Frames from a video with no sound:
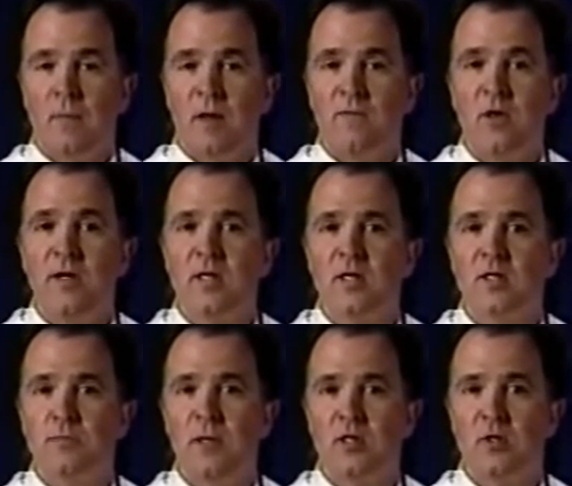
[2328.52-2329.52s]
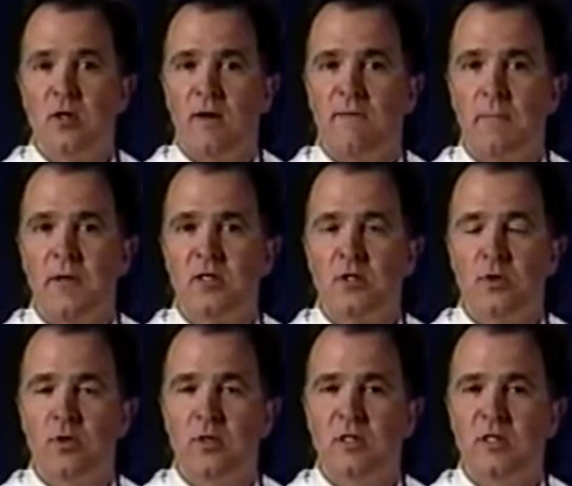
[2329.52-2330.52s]
If you look at this picture of a pencil,
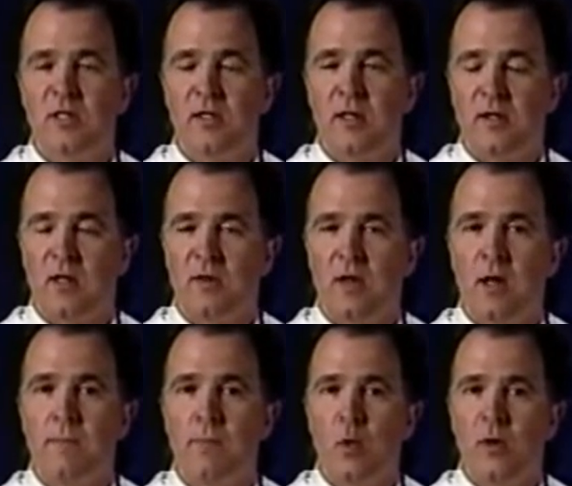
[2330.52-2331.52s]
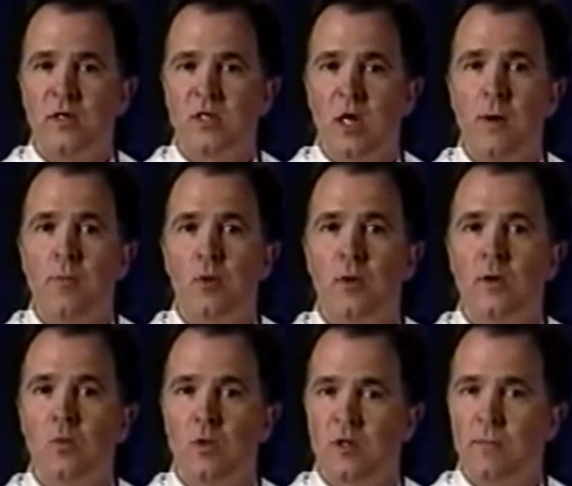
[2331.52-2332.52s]
you can see that the thumb points upward
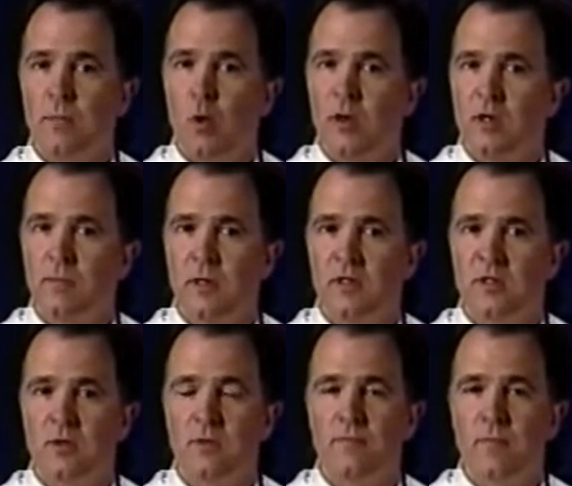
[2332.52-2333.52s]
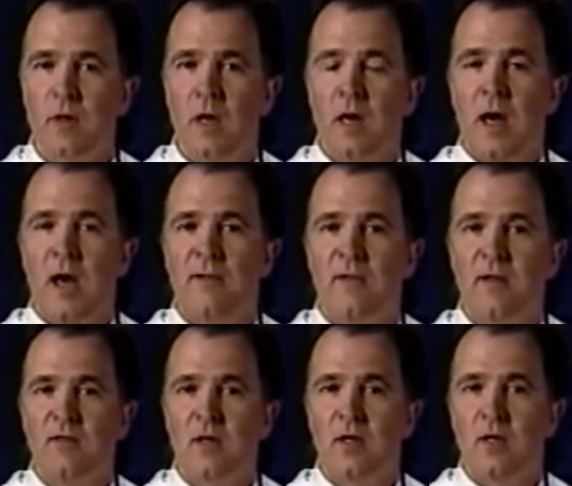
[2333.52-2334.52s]
with the point of the pencil, and
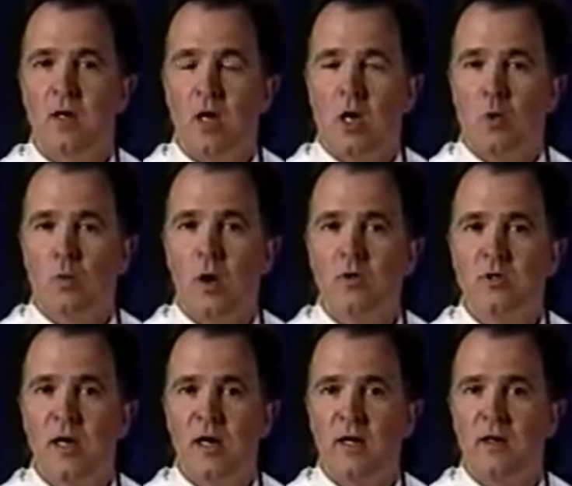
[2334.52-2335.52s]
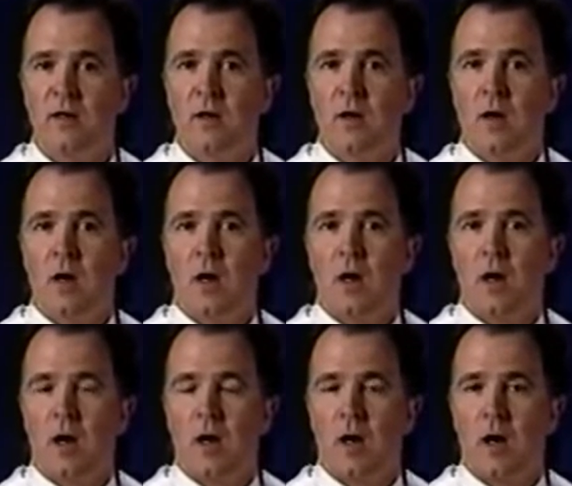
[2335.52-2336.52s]
that the rotating
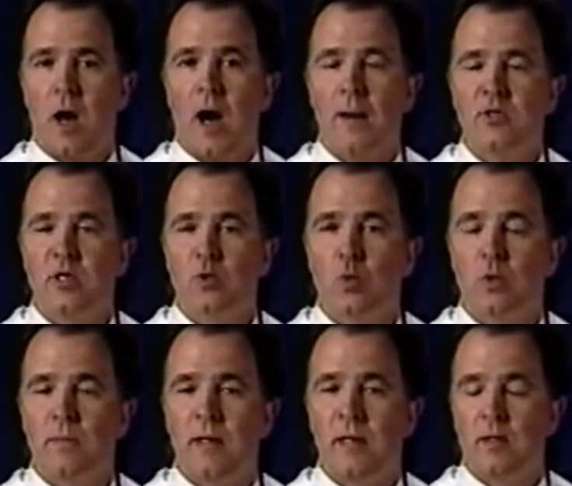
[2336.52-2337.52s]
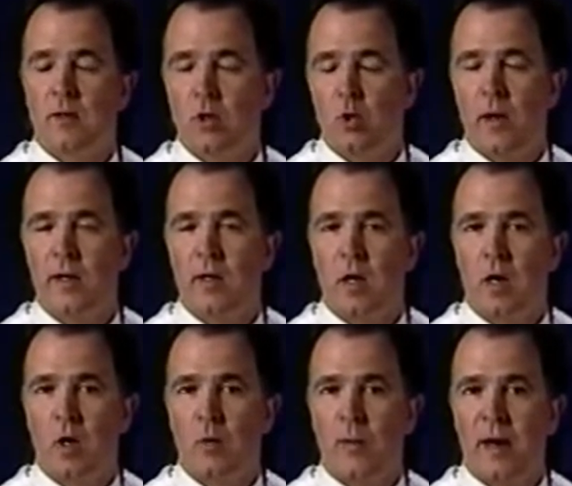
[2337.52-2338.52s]
object would be going
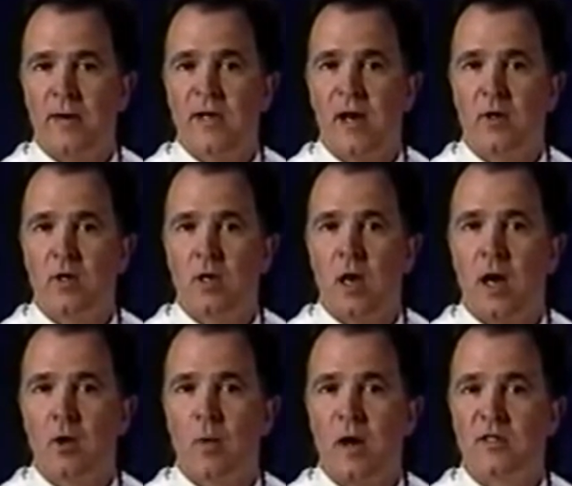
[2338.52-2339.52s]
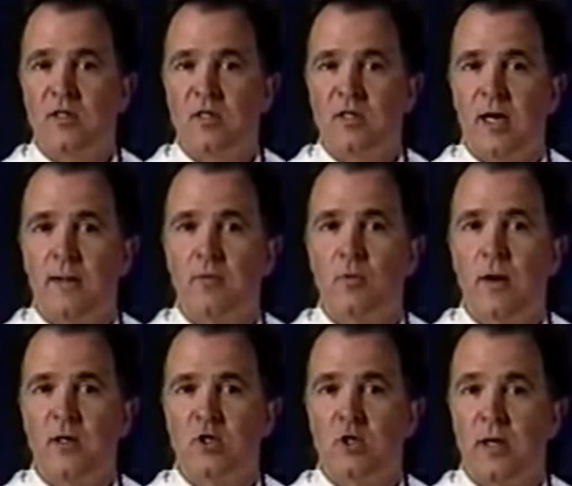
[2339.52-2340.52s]
around counterclockwise in the same
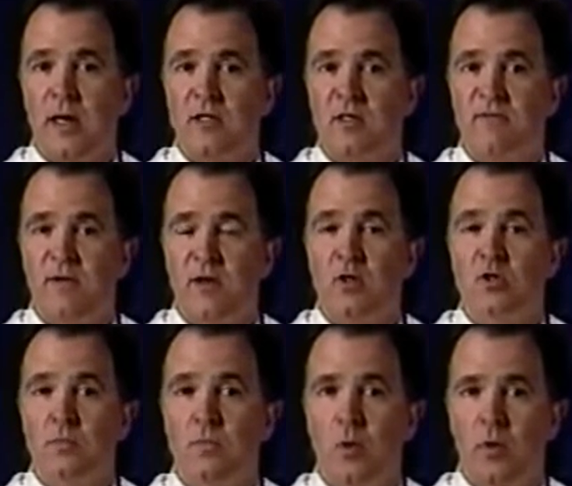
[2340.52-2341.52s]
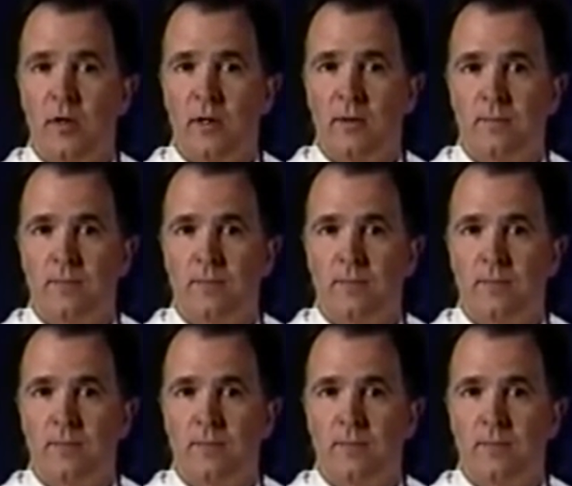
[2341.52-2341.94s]
direction as the fingers are pointing.